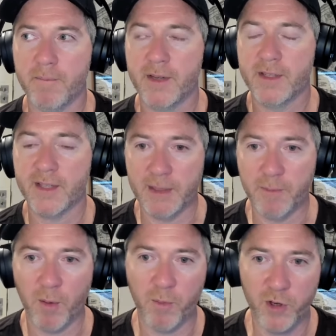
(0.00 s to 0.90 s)
City
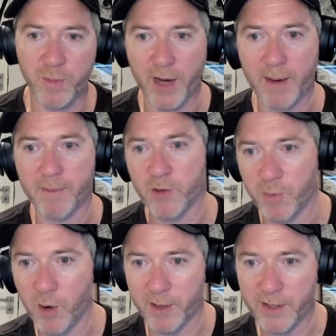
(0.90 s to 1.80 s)
Mob, which became
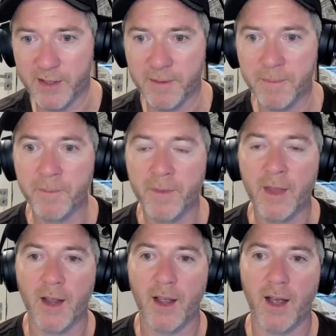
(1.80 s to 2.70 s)
Superbalist,
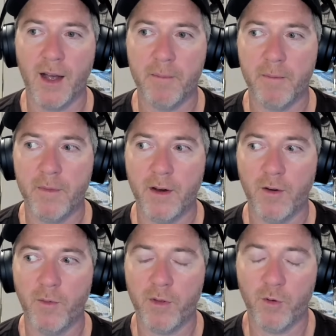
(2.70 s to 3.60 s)

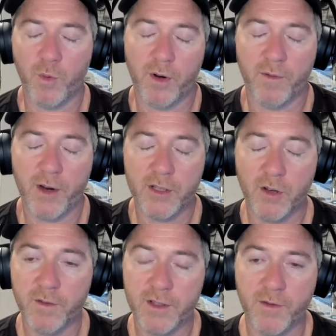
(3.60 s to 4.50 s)
we thought, well, if we can
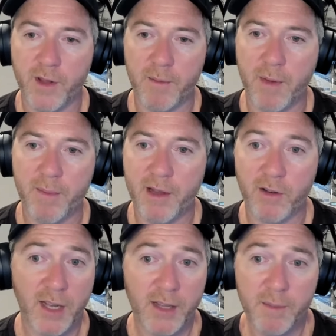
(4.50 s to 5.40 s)
solve this for them, maybe there are
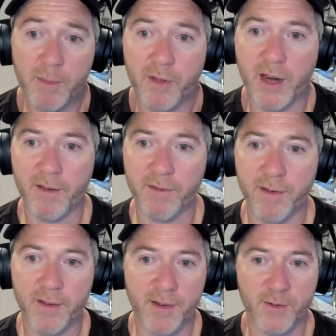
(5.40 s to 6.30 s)
lots of other people that have
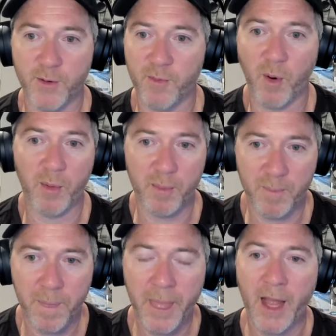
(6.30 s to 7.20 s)
this sort of problem.
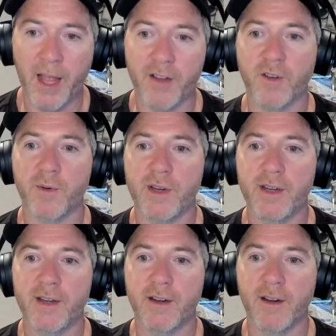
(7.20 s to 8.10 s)
And so
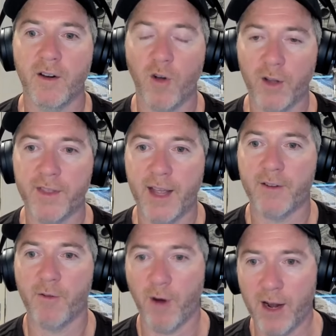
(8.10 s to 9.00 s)
we got
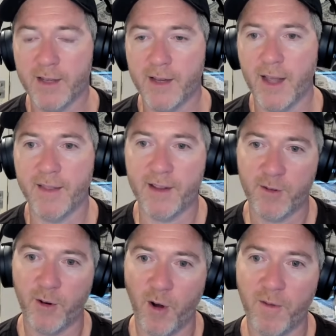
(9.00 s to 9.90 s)
that right, and then
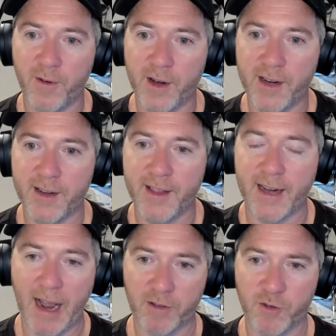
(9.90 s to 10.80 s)
started offering
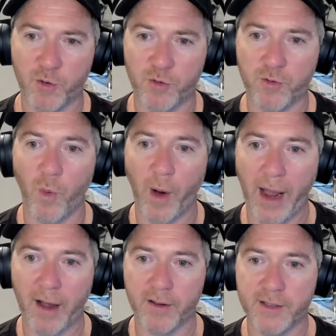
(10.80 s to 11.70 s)
that outsourced
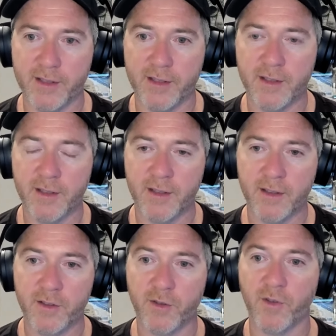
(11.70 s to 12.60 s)
warehouse sort